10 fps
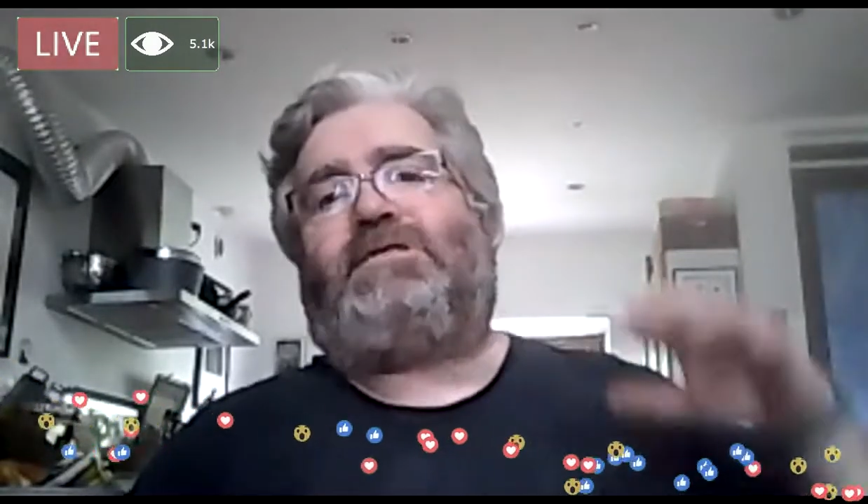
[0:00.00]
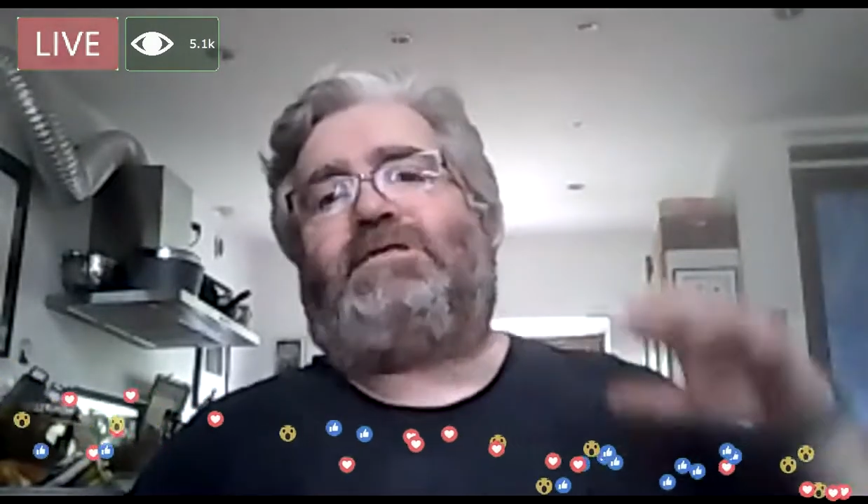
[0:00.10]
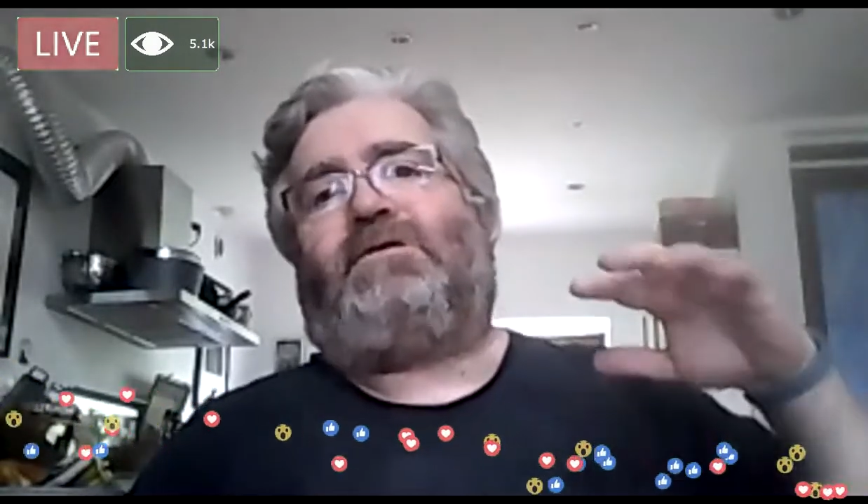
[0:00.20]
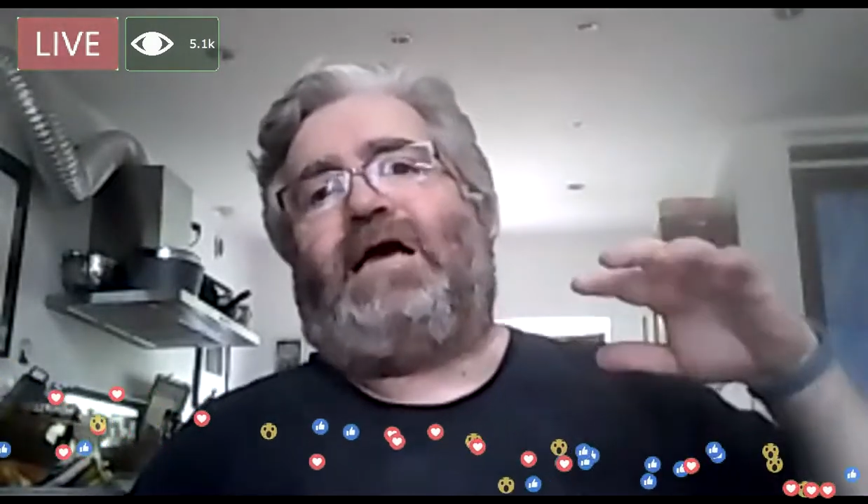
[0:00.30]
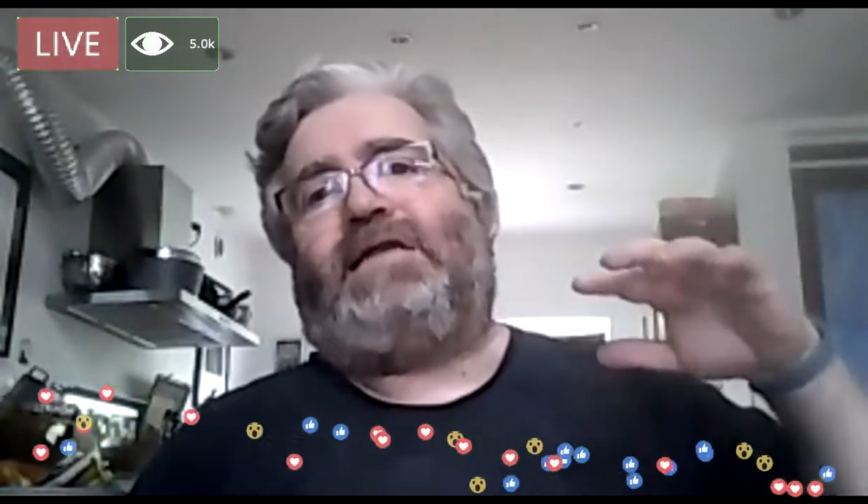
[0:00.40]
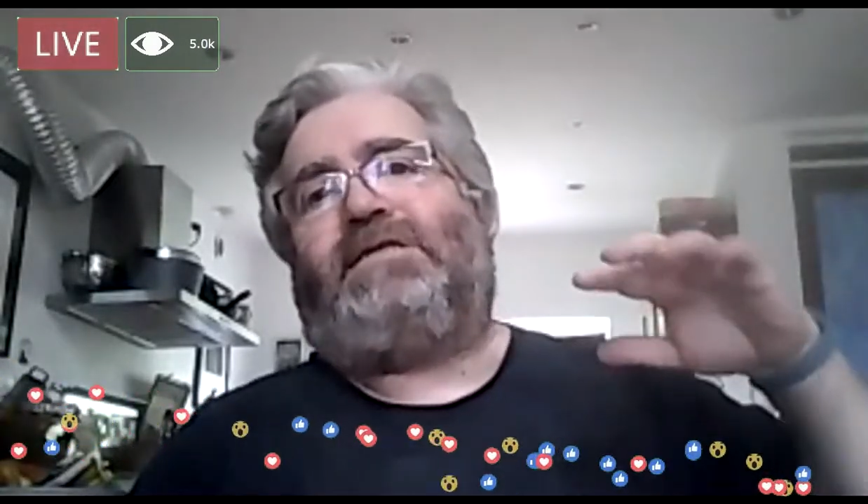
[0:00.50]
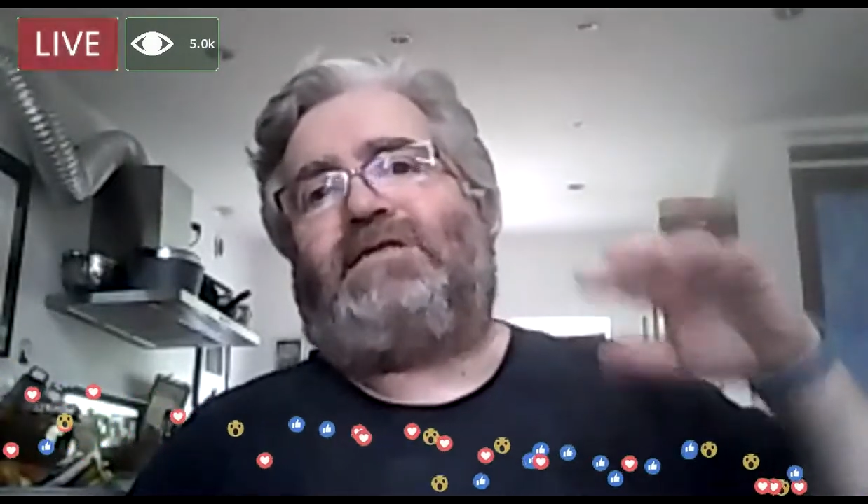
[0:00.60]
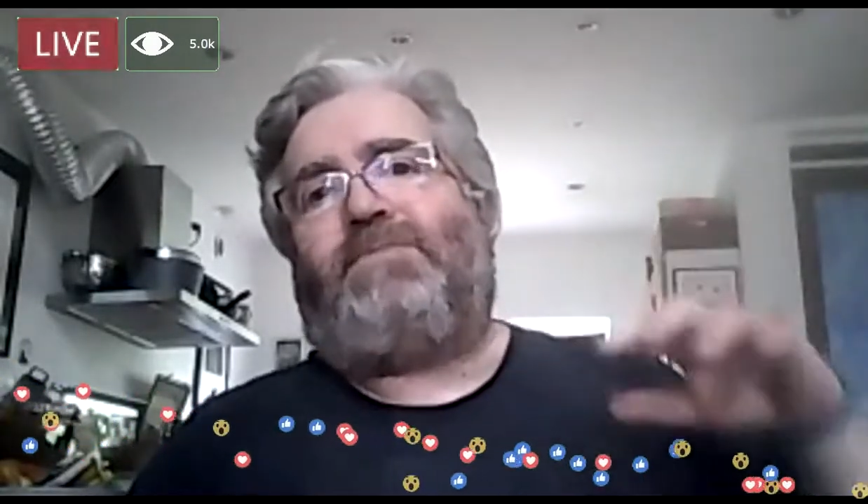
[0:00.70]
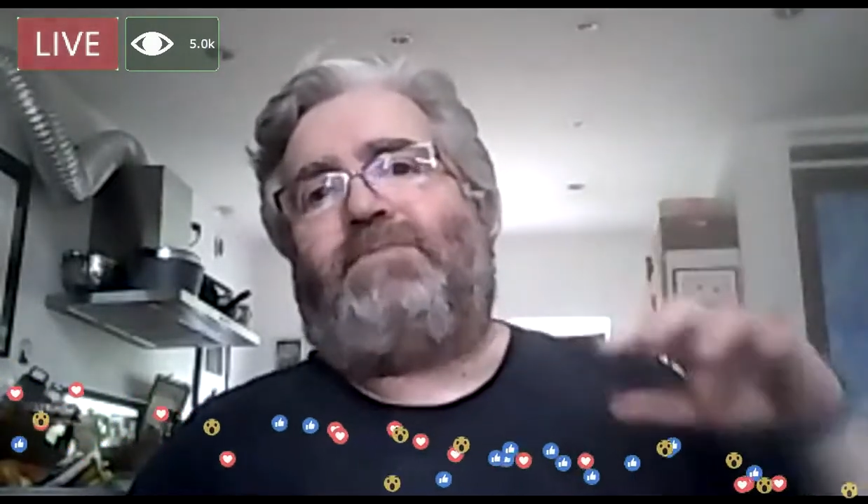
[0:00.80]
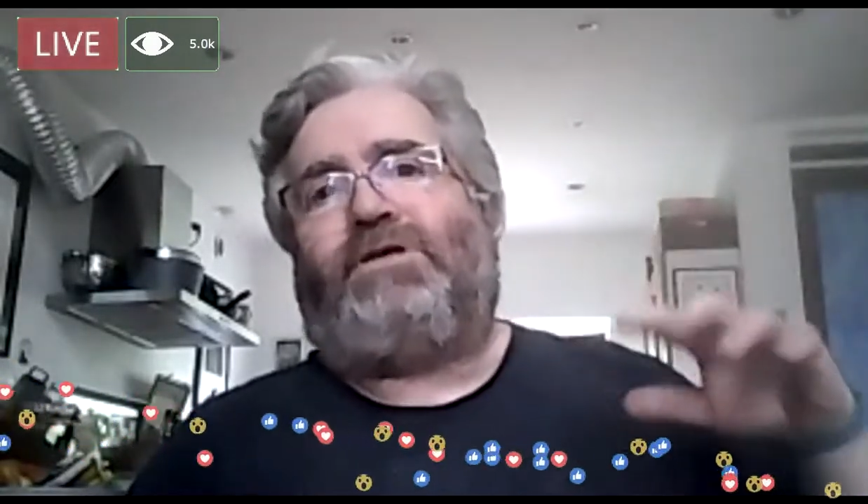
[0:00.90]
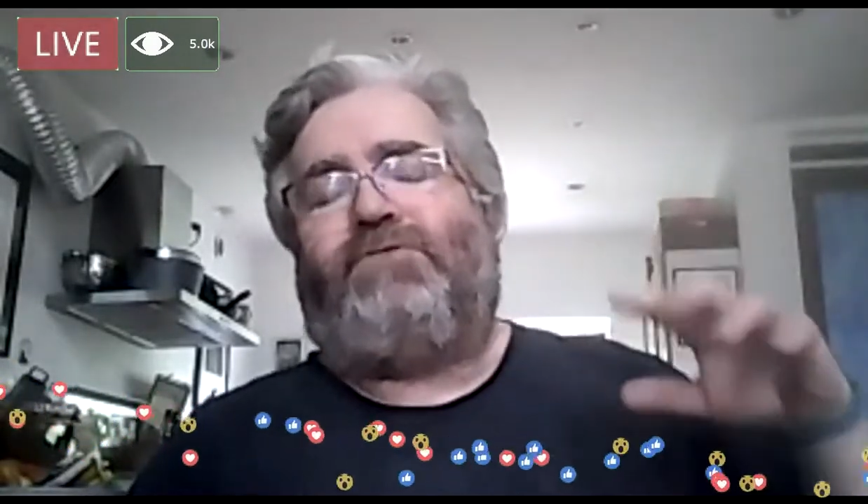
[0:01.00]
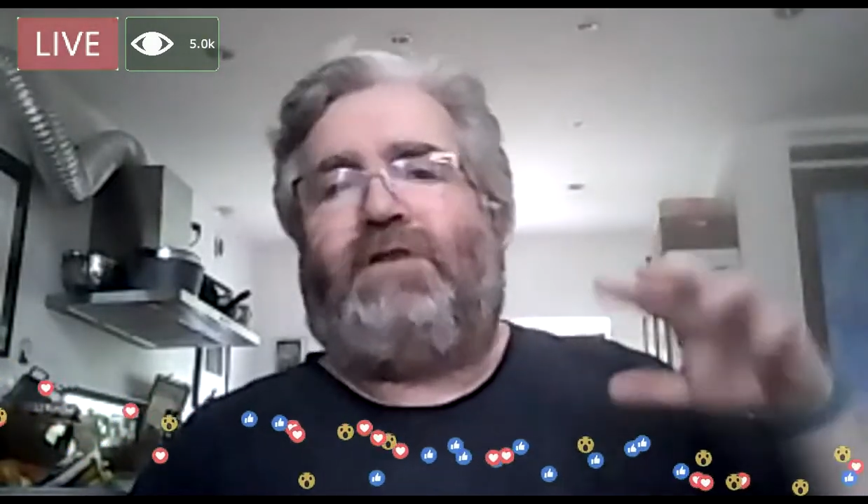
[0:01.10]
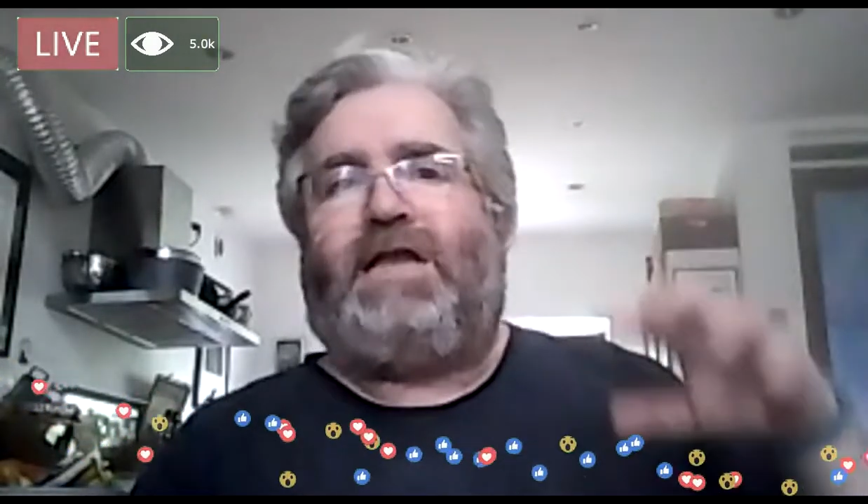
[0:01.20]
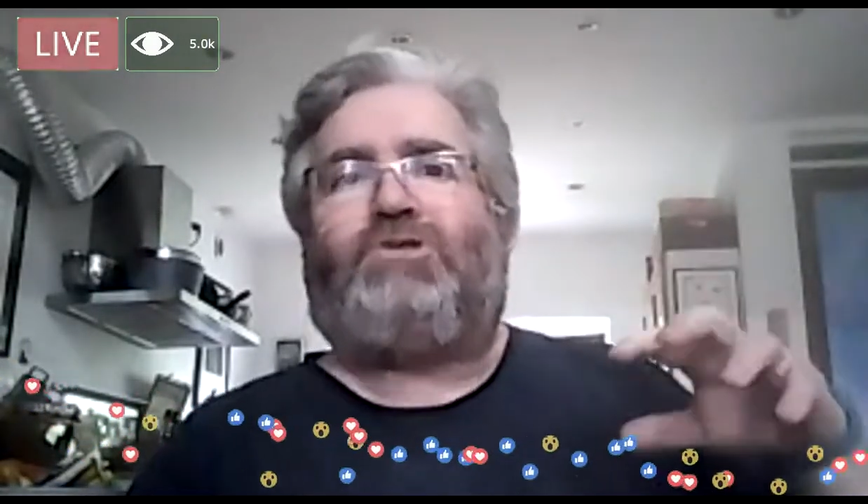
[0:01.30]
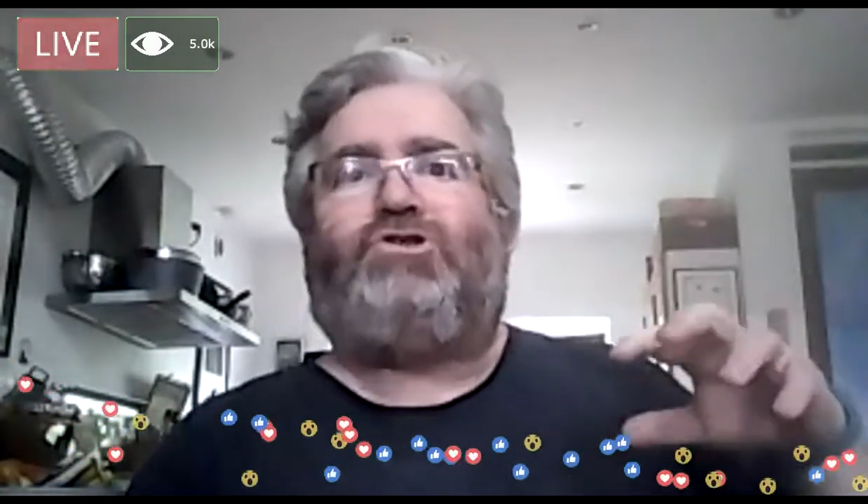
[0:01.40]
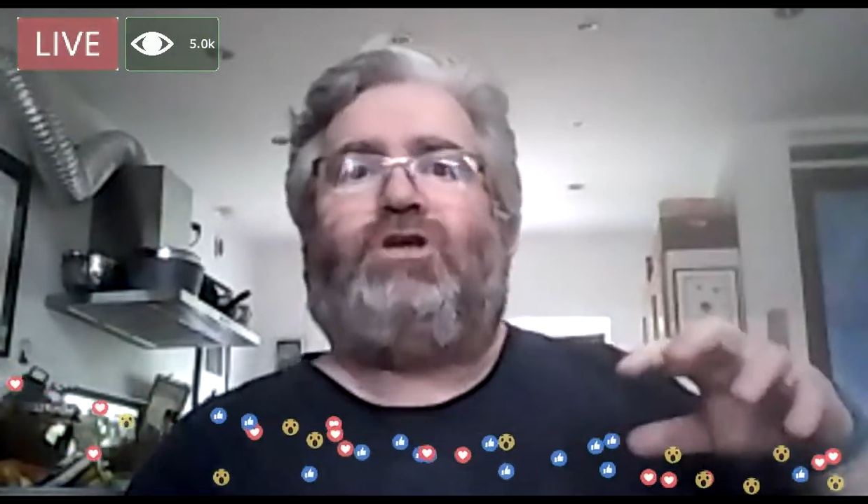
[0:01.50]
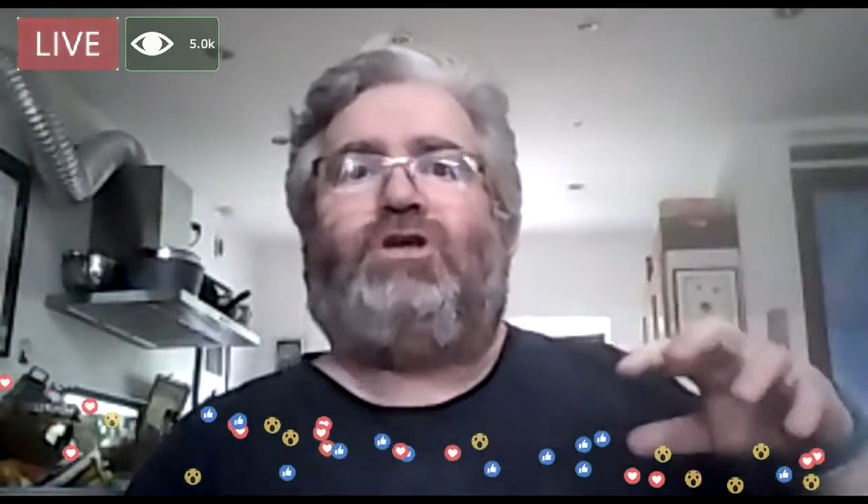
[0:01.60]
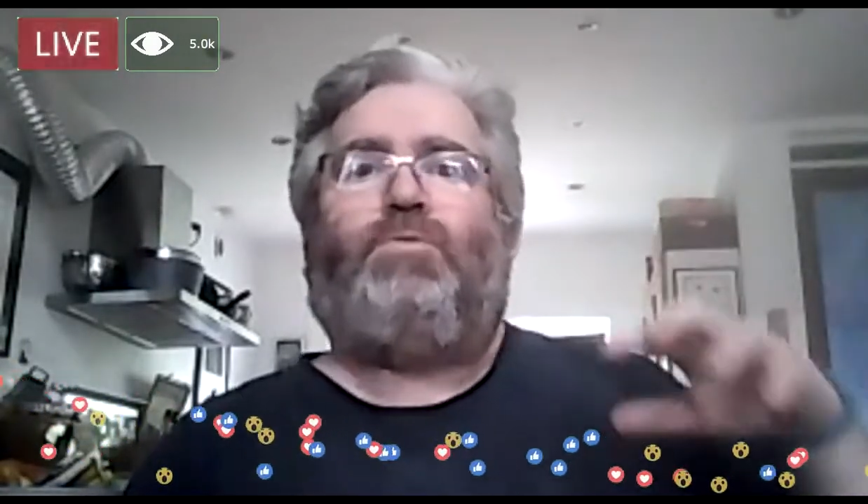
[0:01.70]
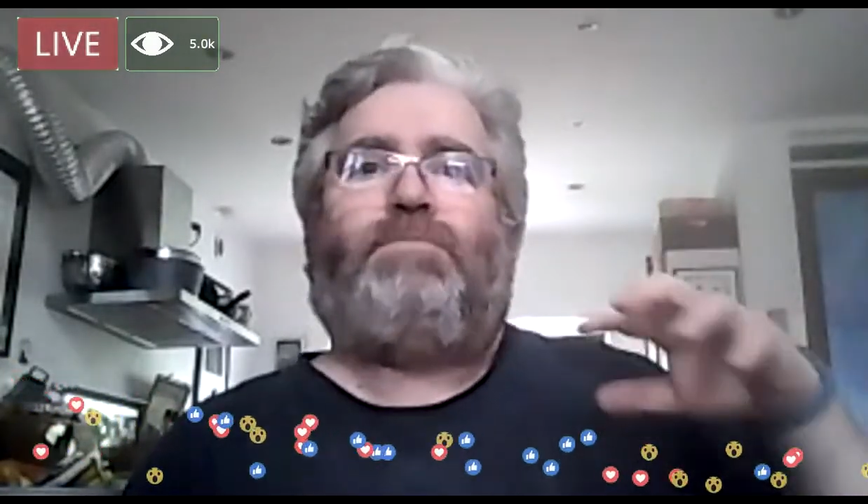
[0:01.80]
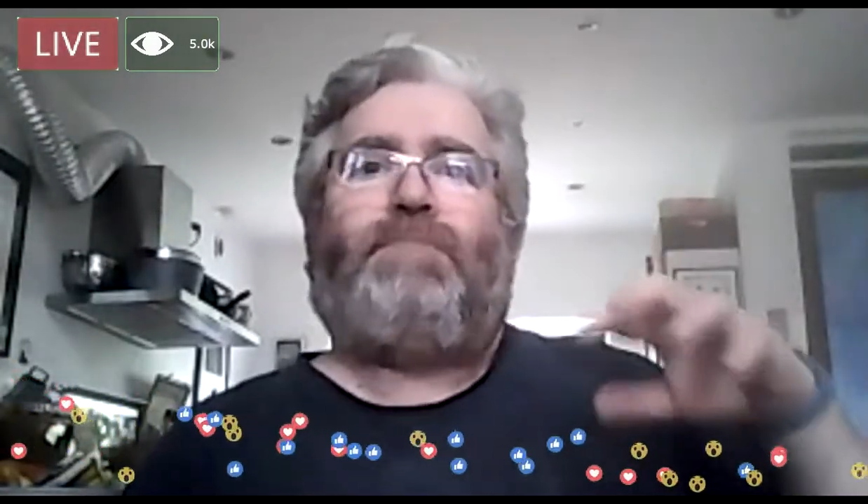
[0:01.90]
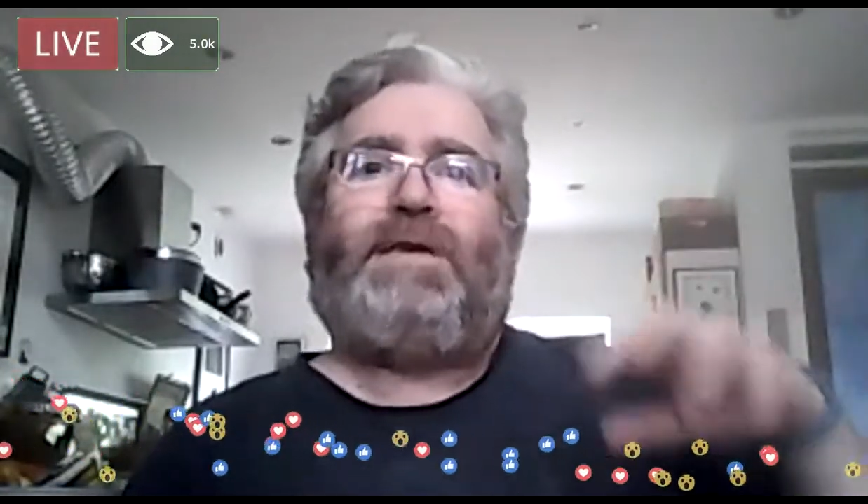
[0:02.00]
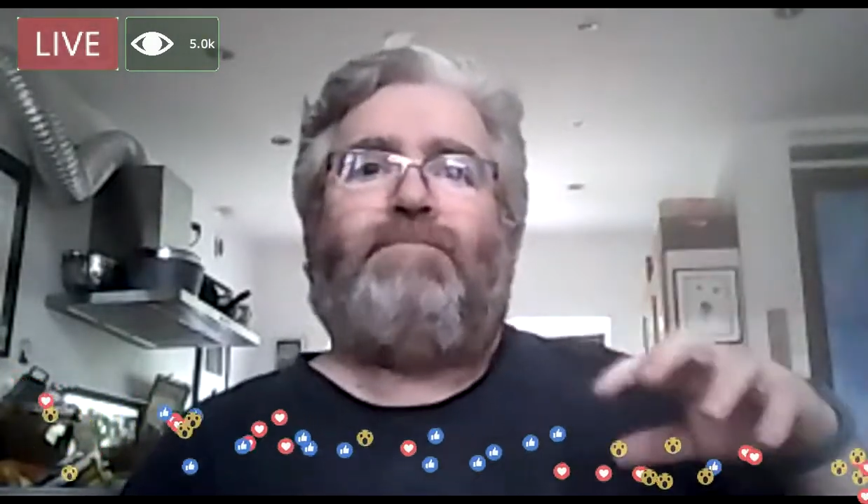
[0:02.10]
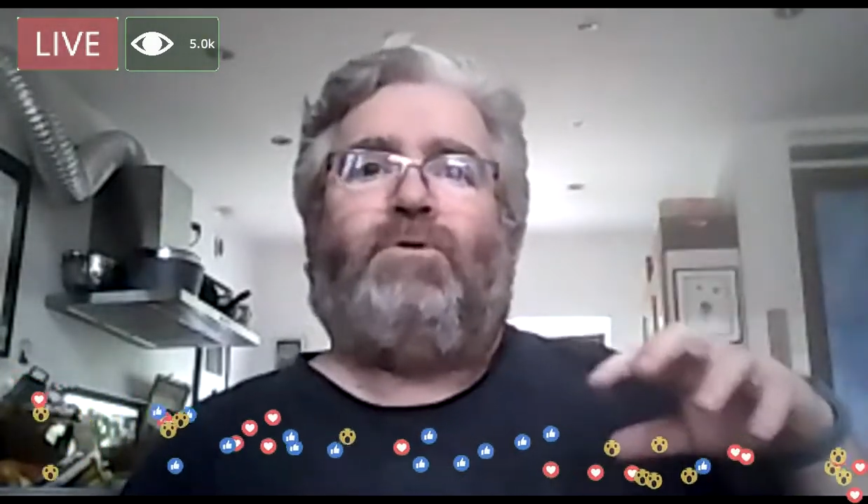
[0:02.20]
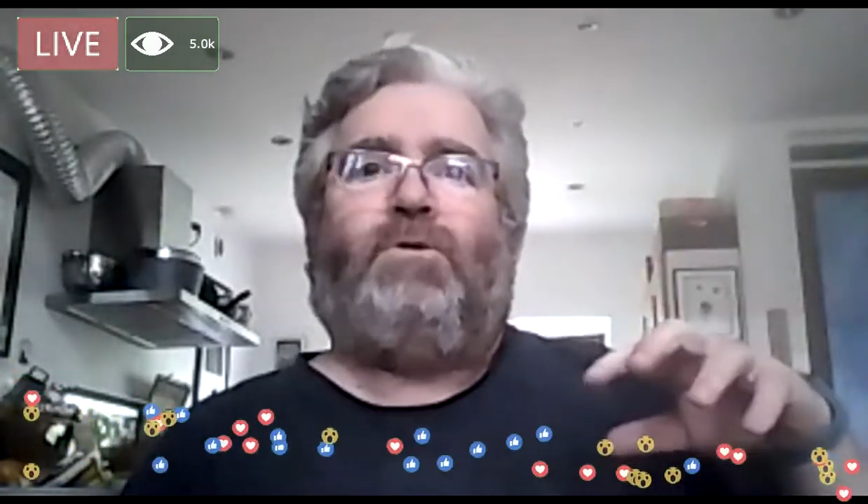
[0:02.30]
and establishing a relationship with people